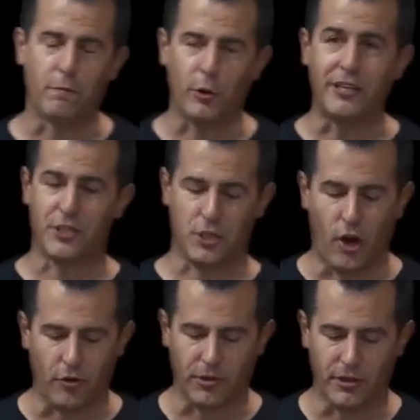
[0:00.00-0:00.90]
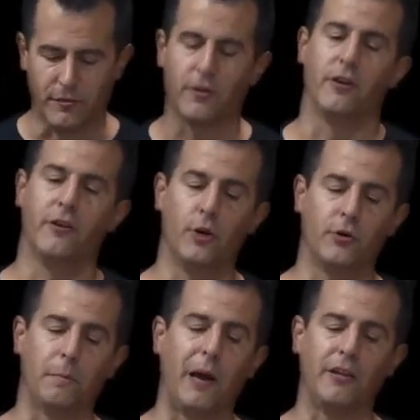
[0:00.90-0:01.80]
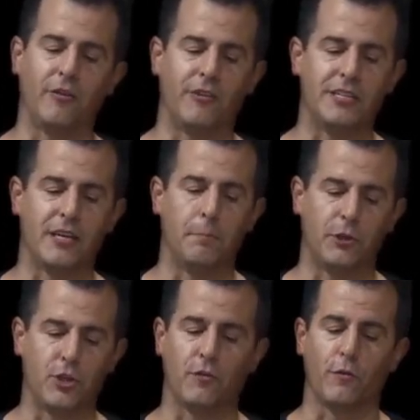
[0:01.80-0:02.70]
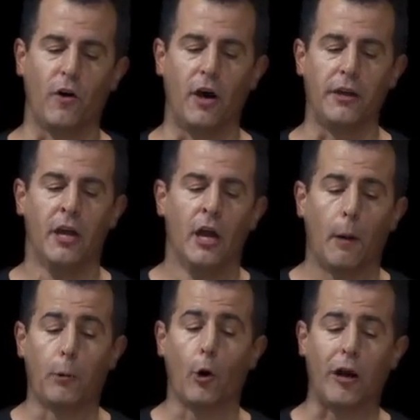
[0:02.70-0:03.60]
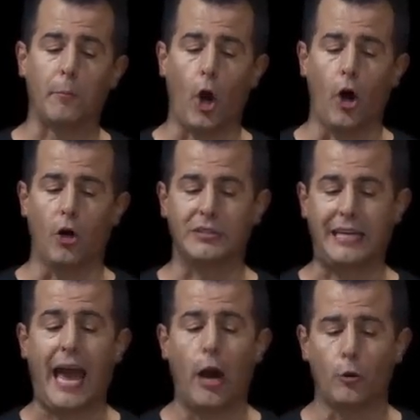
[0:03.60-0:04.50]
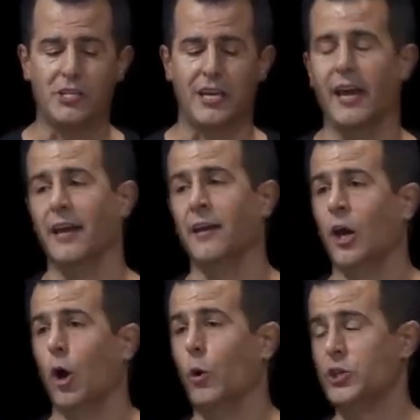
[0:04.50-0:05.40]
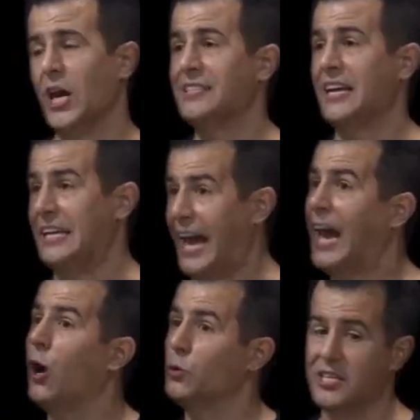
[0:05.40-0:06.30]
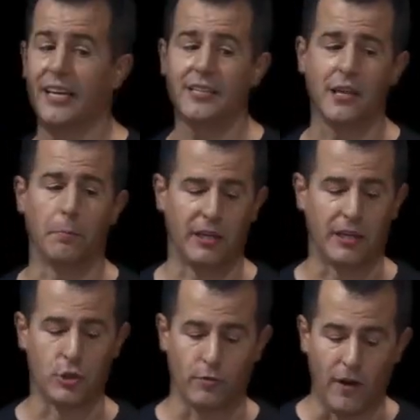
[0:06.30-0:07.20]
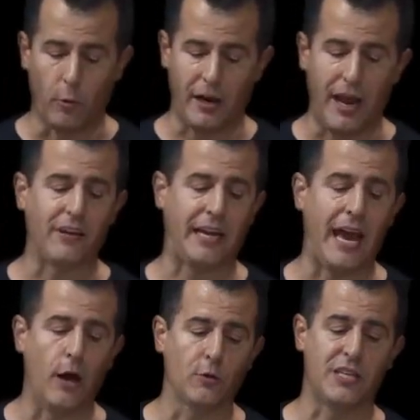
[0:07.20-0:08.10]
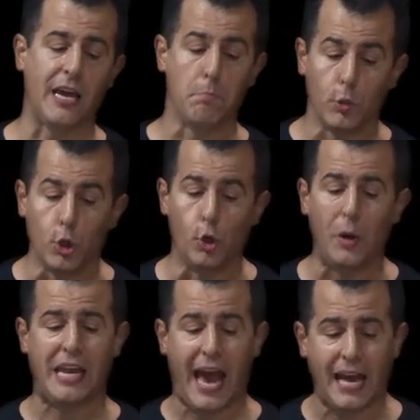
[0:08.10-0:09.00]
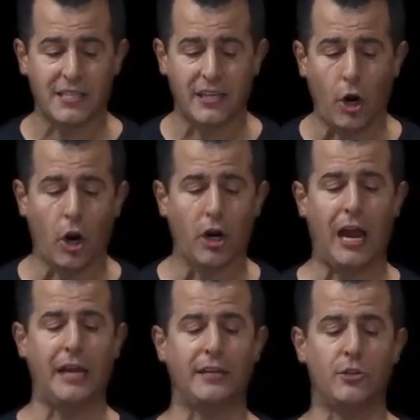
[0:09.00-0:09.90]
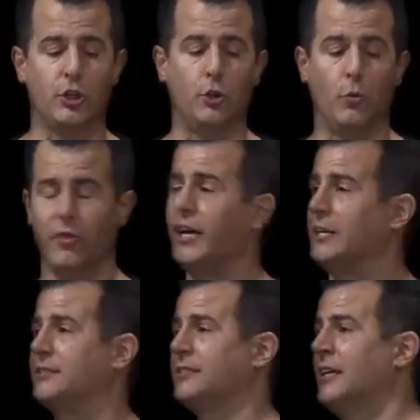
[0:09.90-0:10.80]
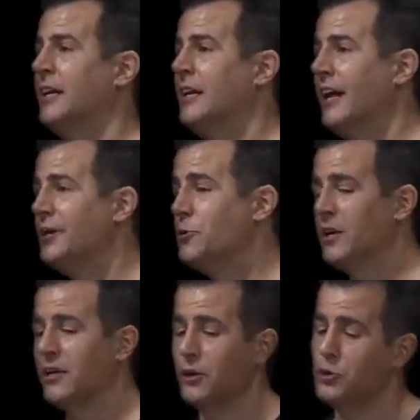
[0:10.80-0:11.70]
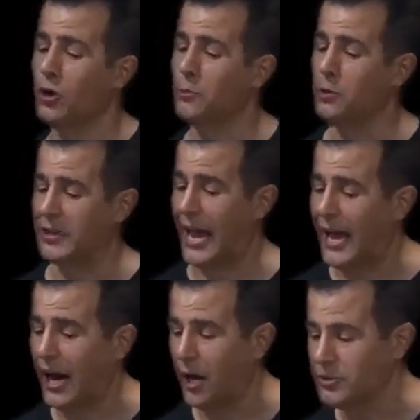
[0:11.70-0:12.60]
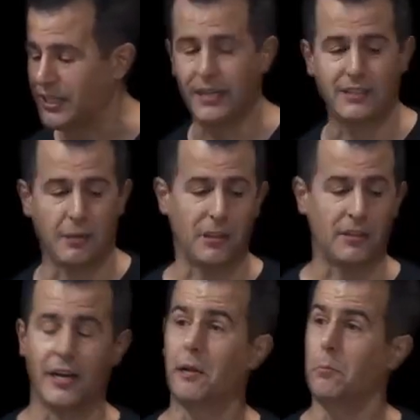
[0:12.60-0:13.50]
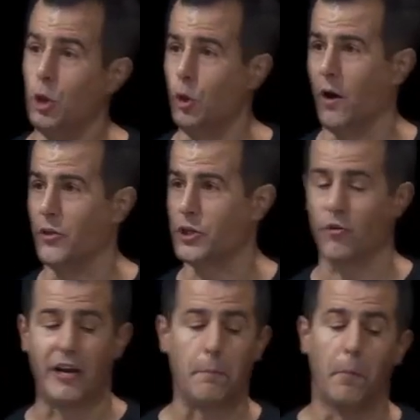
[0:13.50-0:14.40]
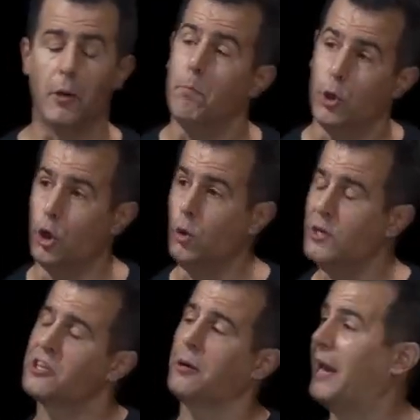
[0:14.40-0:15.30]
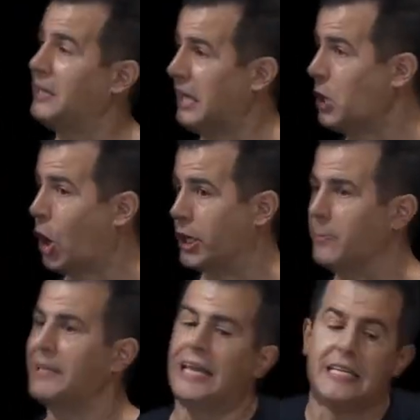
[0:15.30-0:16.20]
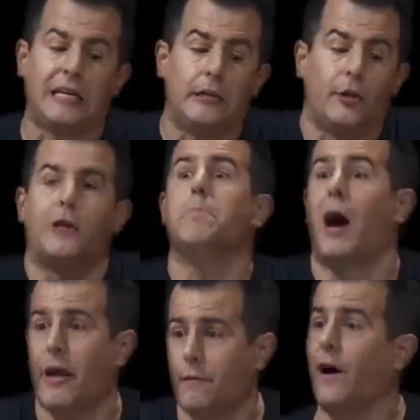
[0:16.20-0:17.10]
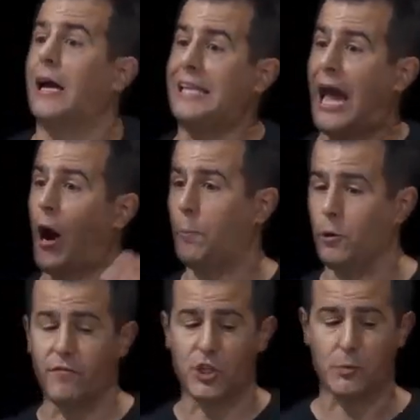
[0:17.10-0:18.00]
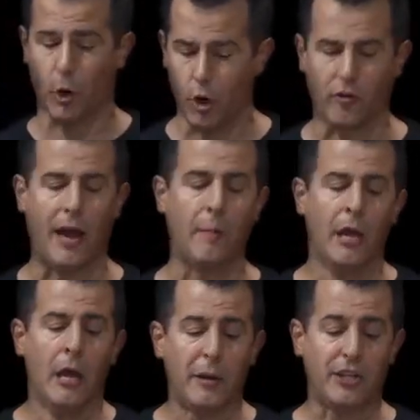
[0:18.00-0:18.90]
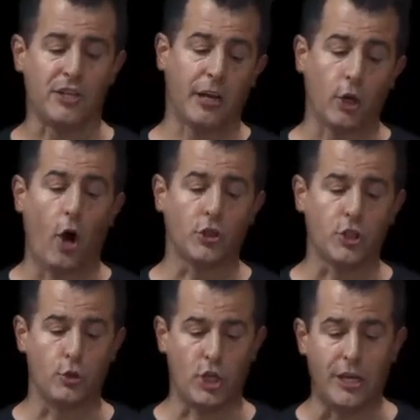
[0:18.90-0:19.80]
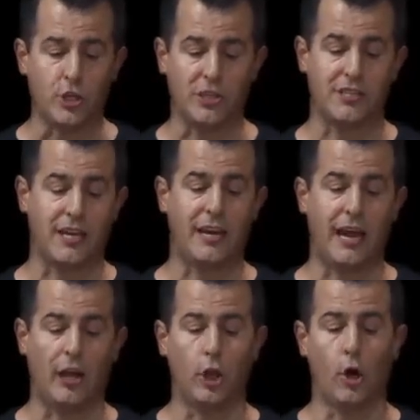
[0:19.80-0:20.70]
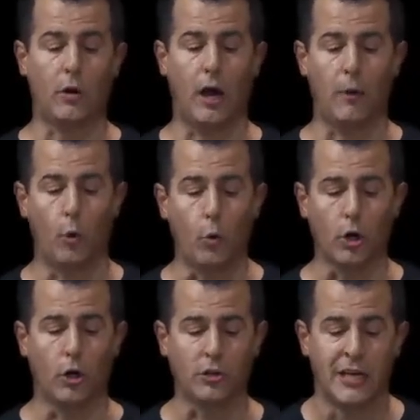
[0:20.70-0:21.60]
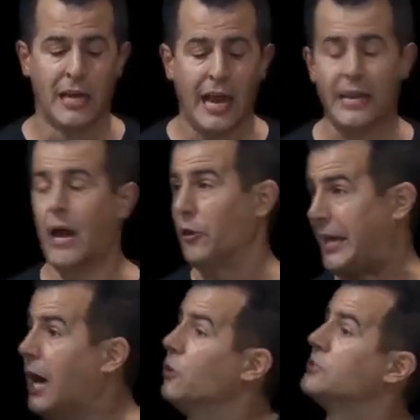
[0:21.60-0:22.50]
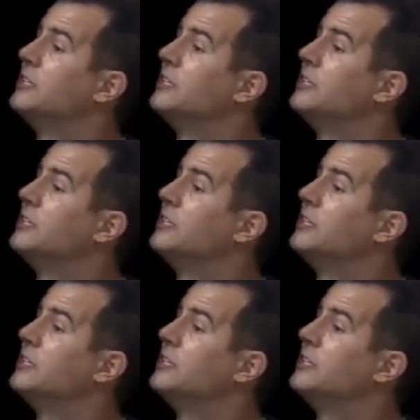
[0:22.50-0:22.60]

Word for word: that we've pre-installed, really for no compelling reason, but just for fun, a program called cowsay, which has a cow say something. So if I want to have a cow say moo in ASCII art, I can do this and you get an adorable cow saying something like moo on the screen. But moo is a command line argument that is clearly modifying the output of this program because I could also change it to say hello comma world, and now the cow